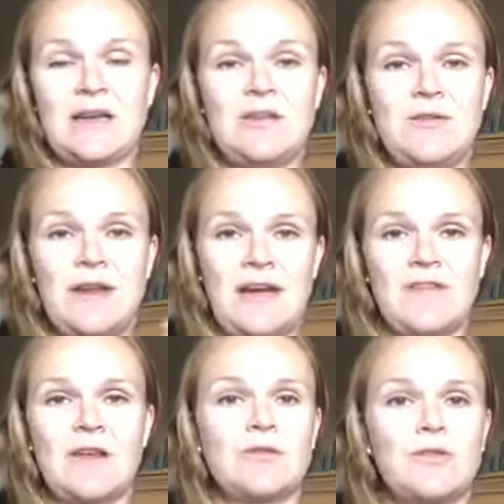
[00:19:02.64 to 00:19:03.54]
you can have
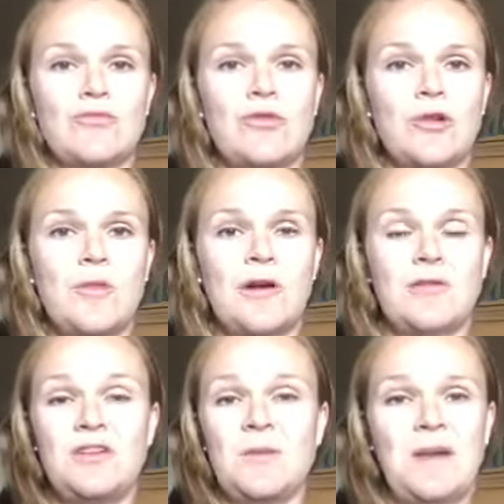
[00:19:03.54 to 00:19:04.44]
like a little roller bottle.
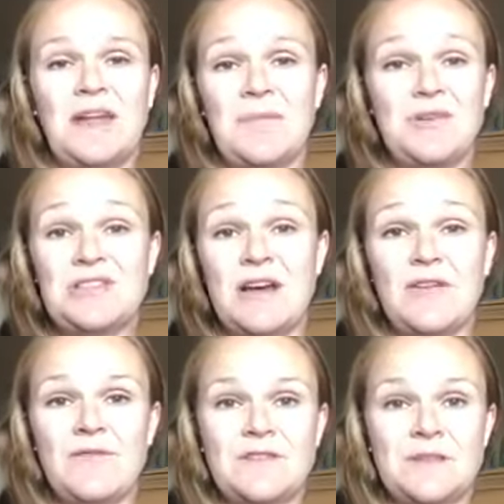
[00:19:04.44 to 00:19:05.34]
You can make it up
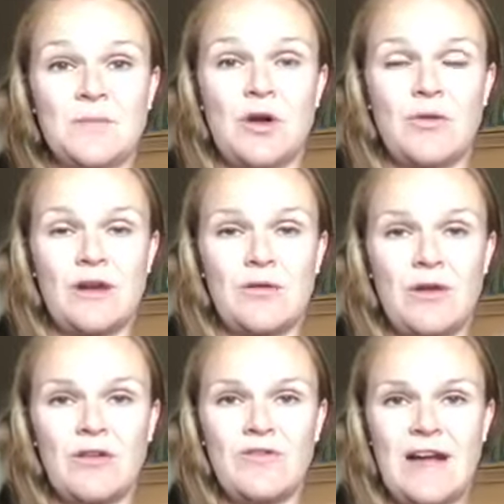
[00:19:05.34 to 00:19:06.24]
yourself with some coconut
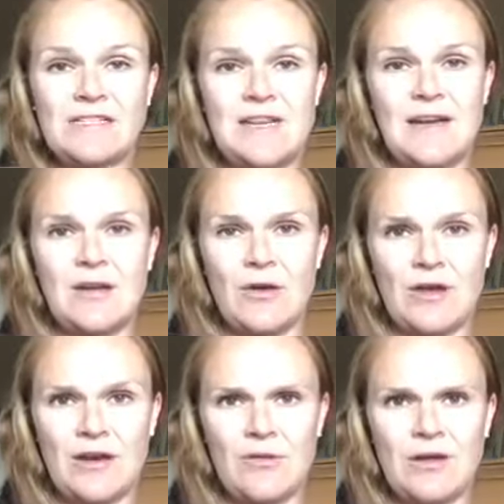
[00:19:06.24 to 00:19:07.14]
oil, fractionated
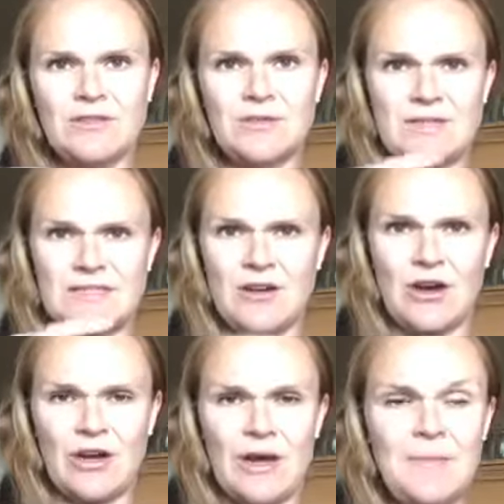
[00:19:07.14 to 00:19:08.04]
coconut oil, so it doesn't
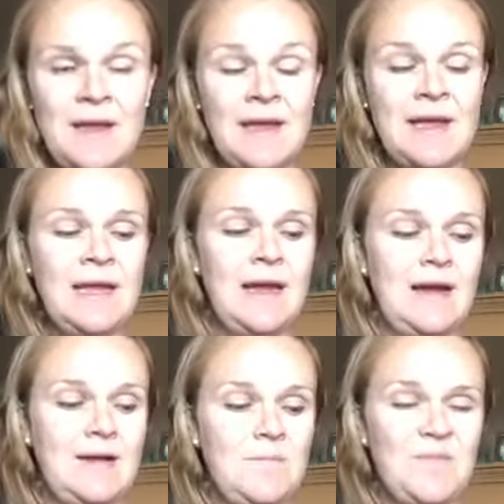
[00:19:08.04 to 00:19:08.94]
harden up.
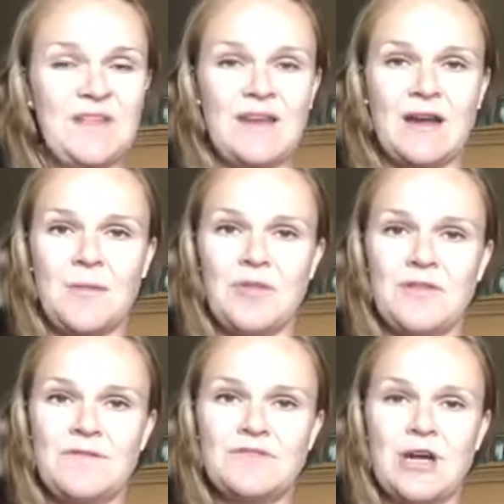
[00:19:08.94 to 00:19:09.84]
And then a couple
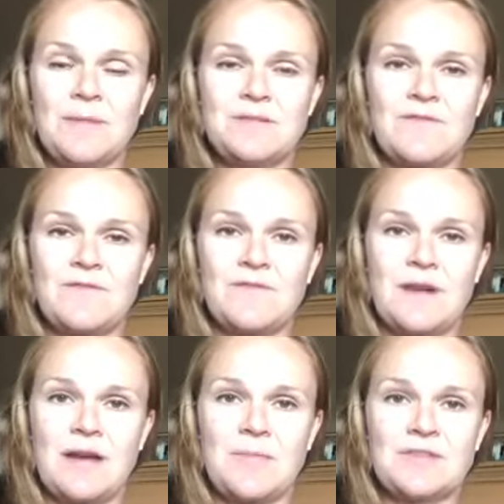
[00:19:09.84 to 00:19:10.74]
of drops of
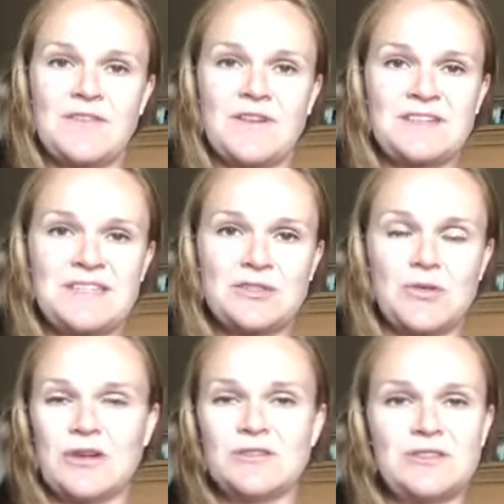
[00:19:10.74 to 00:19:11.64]
a couple different essential
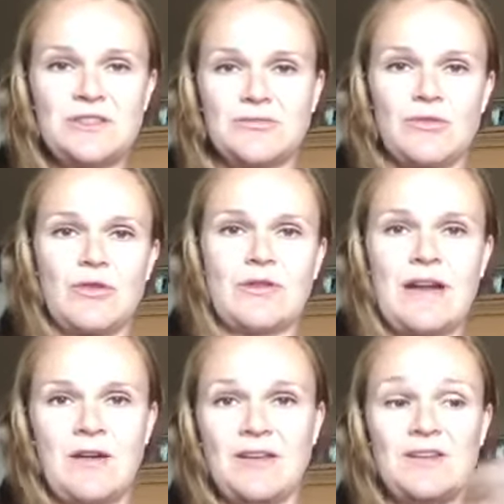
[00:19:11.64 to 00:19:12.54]
oils. You just roll it
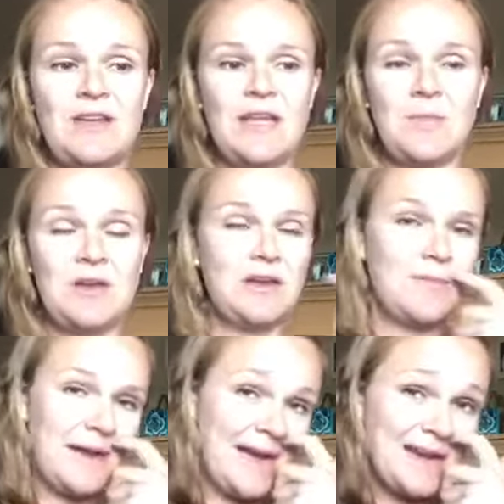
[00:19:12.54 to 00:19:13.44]
right on. You can keep it in your
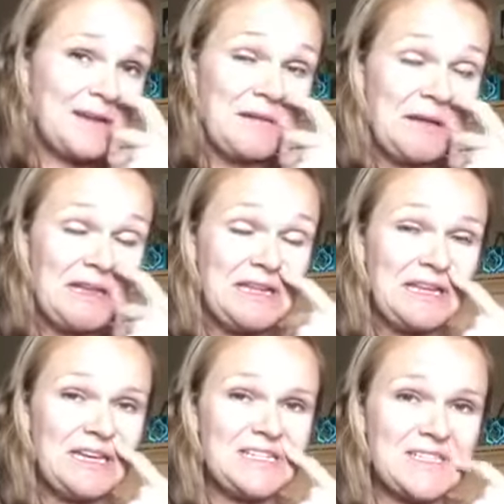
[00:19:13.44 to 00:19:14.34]
bag, and
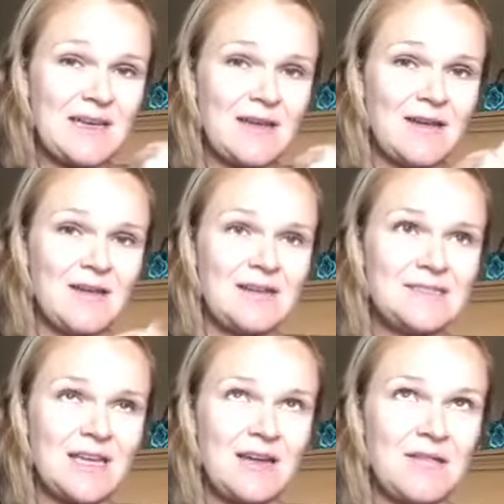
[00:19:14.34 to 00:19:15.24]
then it's like a
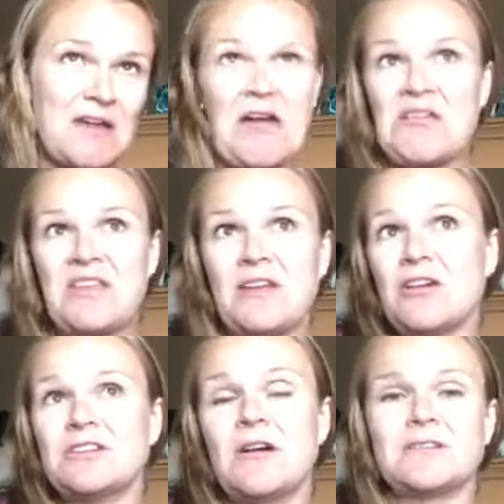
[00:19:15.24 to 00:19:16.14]
healthy,
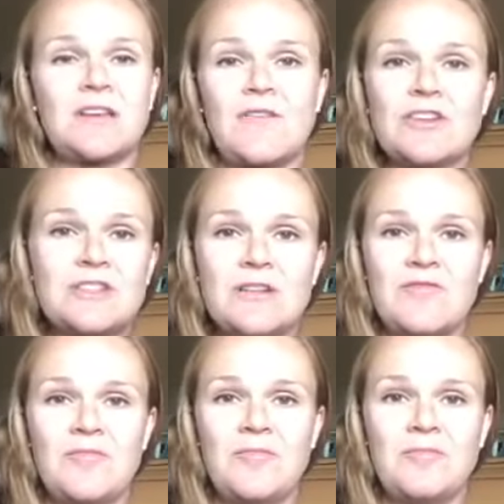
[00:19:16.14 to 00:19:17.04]
non-toxic version of